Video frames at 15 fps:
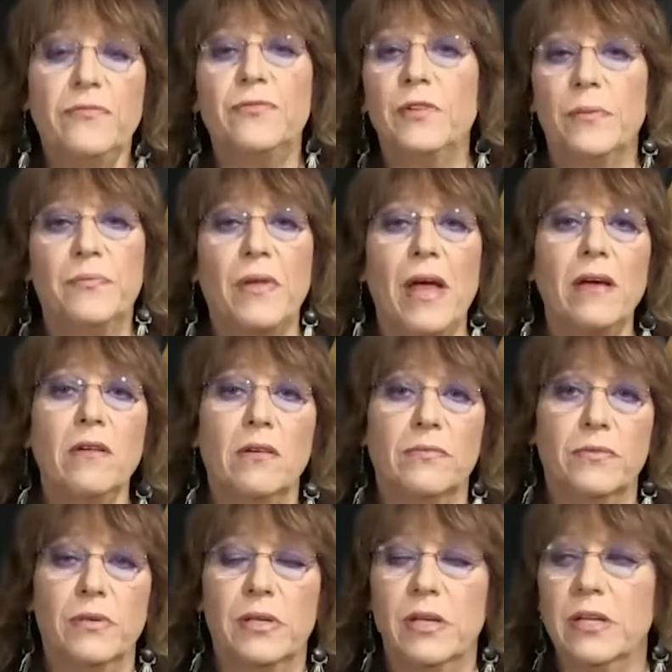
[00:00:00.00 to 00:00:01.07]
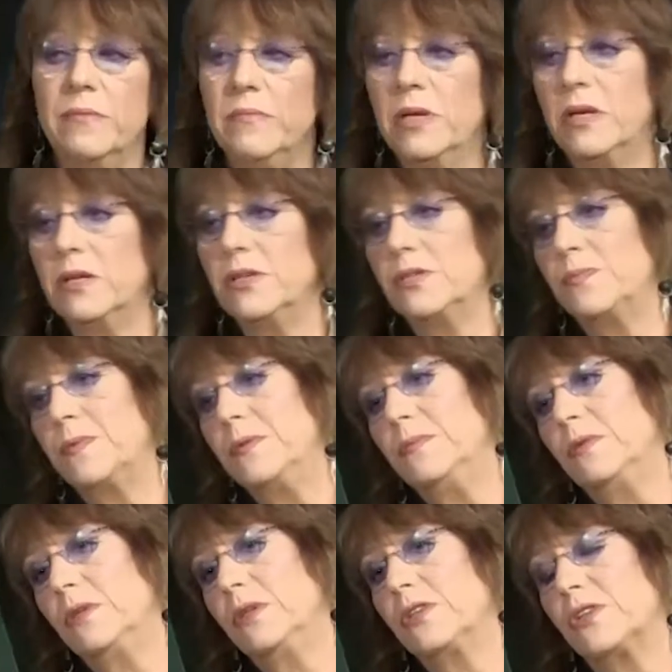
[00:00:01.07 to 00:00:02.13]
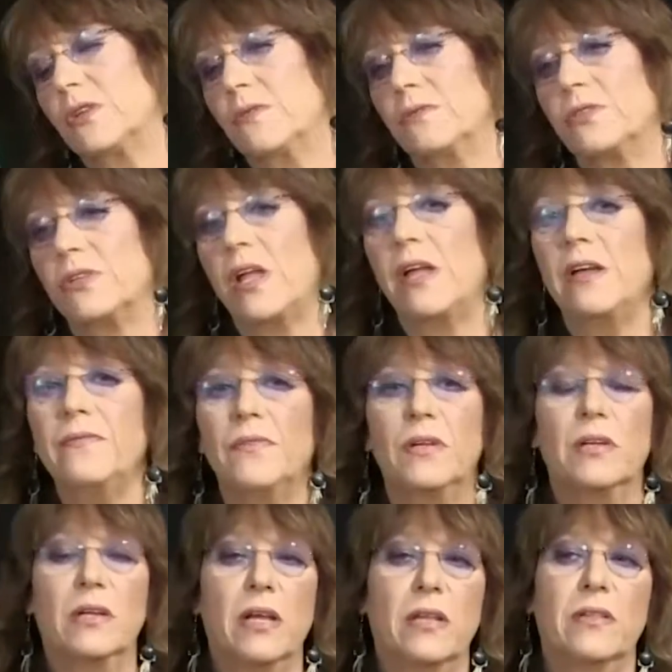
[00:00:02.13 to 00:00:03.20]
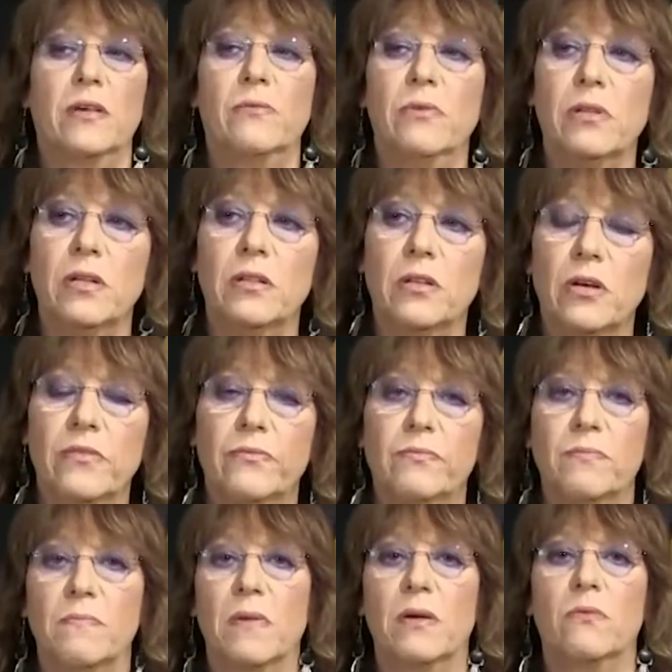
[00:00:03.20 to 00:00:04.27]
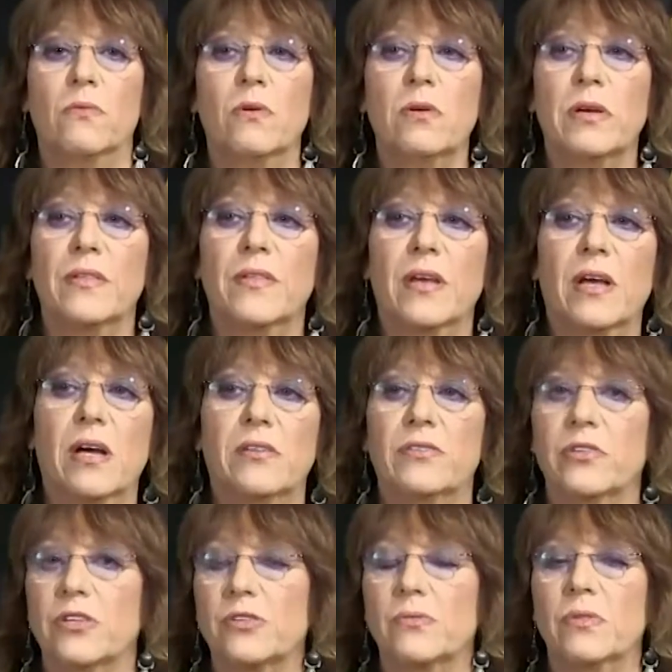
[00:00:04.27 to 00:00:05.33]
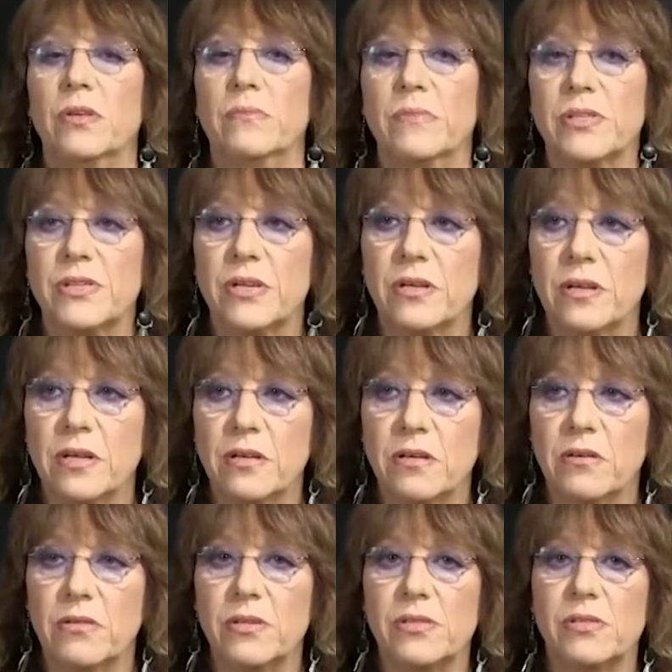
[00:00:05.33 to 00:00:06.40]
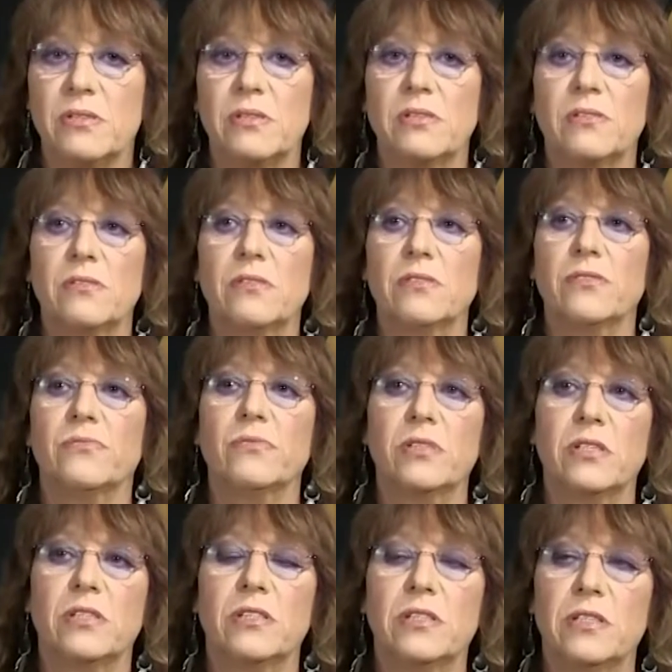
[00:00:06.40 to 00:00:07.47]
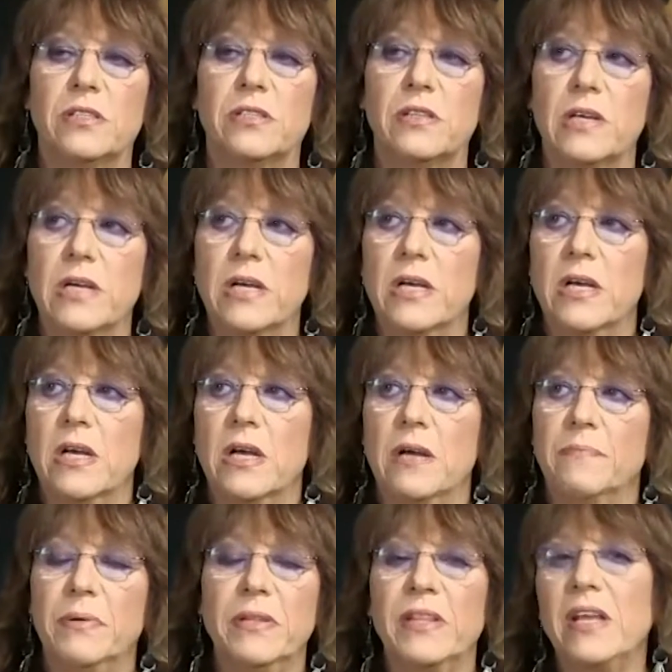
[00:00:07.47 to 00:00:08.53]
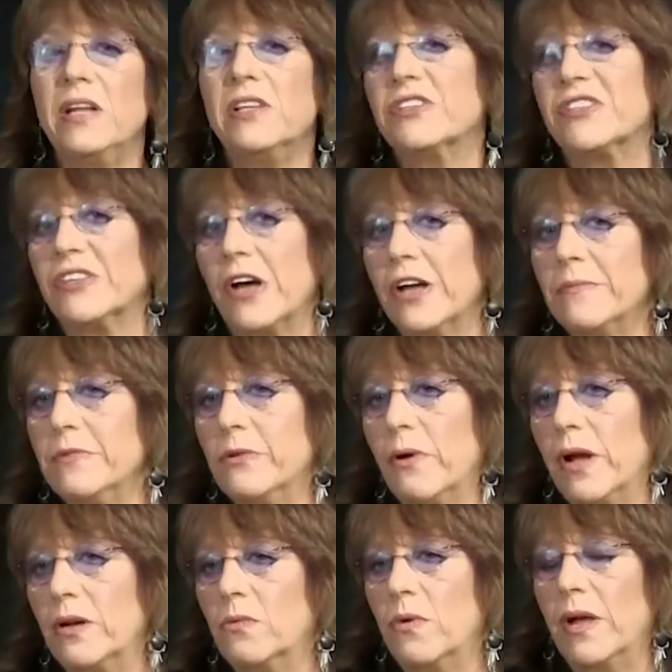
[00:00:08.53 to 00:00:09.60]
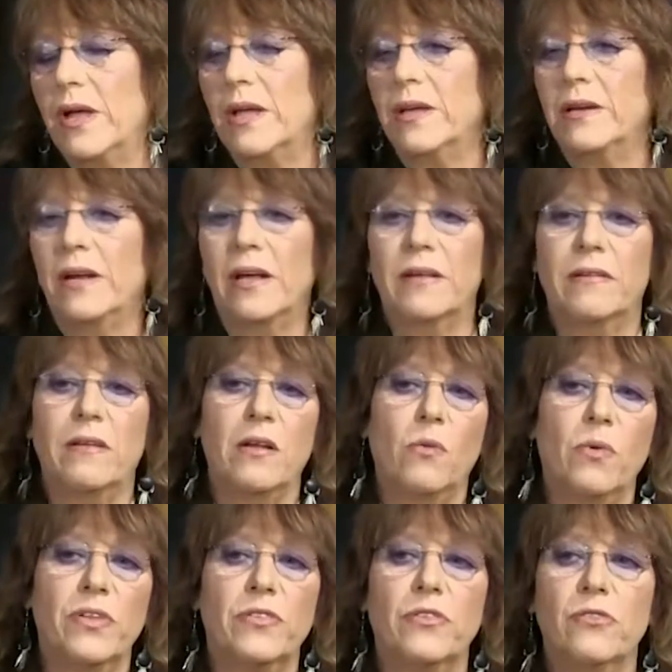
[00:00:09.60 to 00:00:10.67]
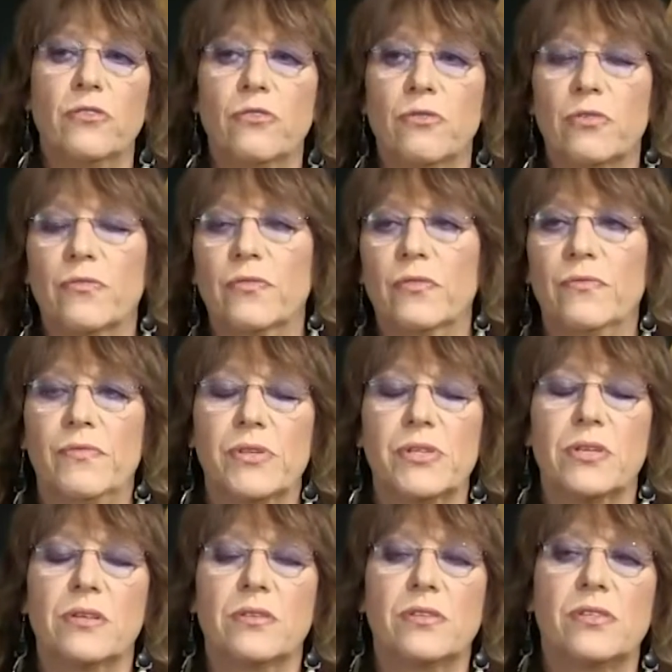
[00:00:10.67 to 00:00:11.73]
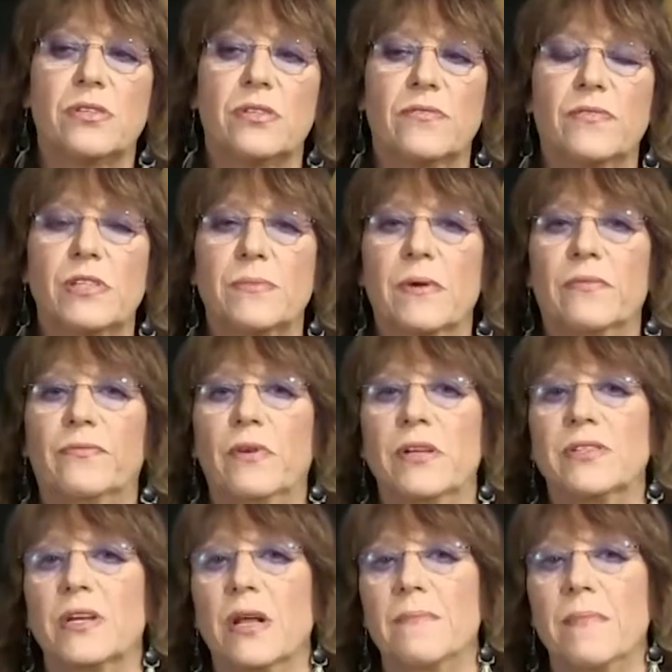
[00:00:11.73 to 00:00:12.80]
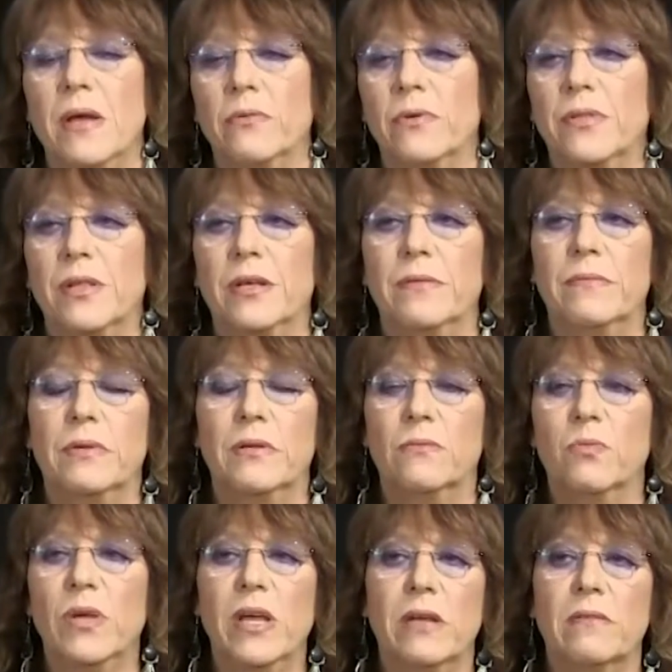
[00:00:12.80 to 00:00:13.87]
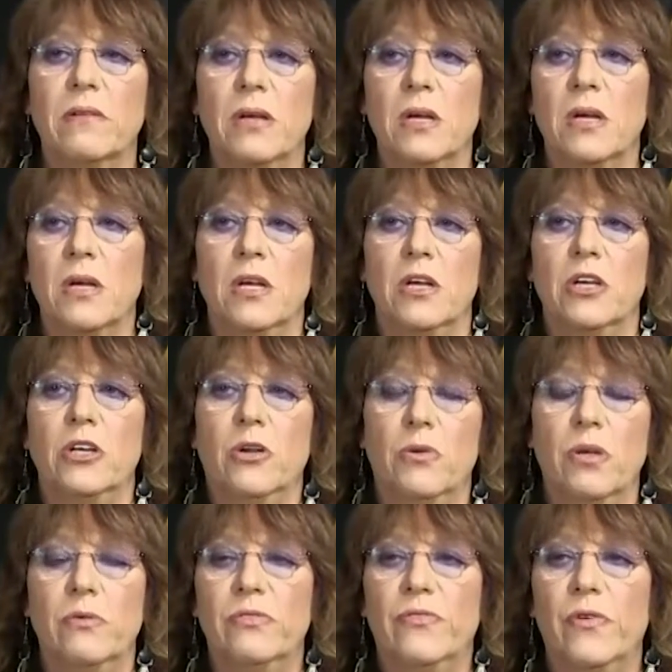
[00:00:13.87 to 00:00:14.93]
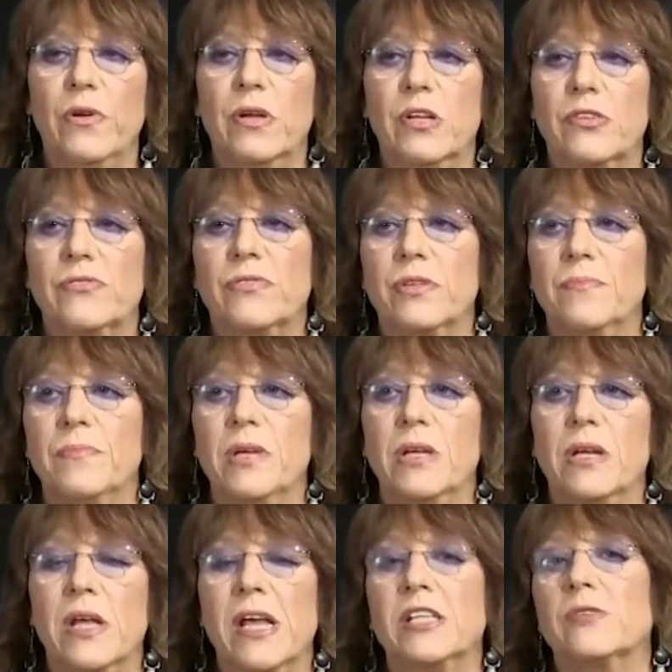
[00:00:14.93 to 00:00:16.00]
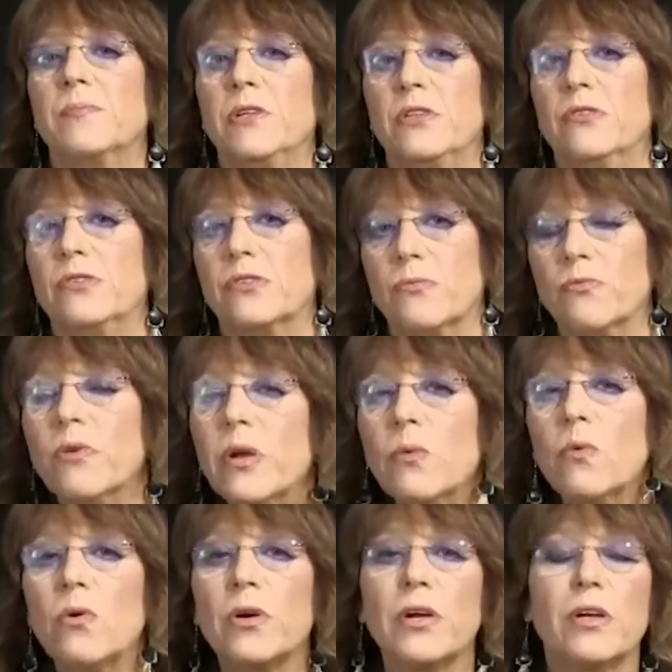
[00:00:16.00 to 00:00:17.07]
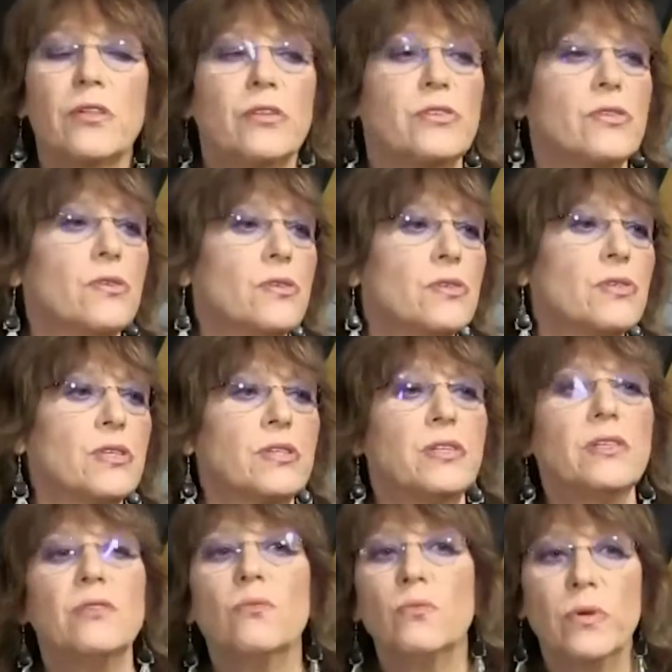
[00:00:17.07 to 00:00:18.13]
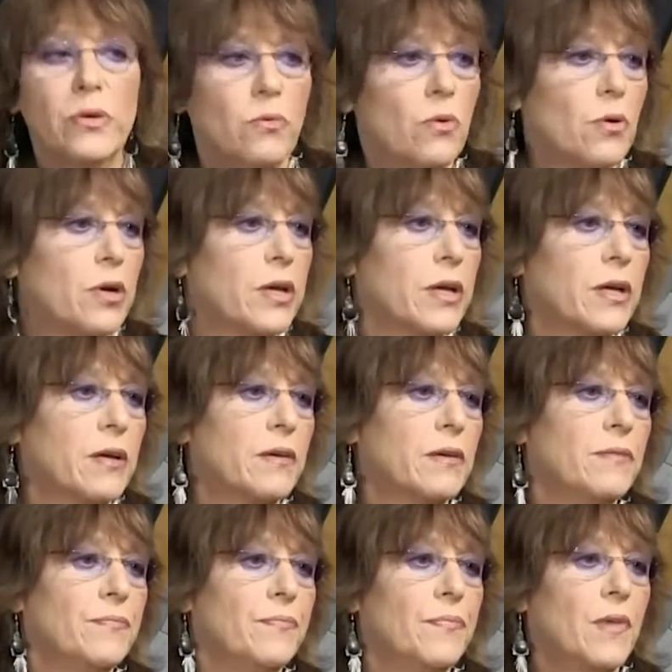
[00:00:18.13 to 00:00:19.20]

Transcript: flipped out over it, him and his people and his staff, and they really loved my work, and they got in touch with him and said, this girl's really good. But they didn't sign me right away, and I went to New York for a visit and to see my friends, and I met with him, and we had, he was very interested in me, and he asked me to do some reworking of the songs. I did the reworking, and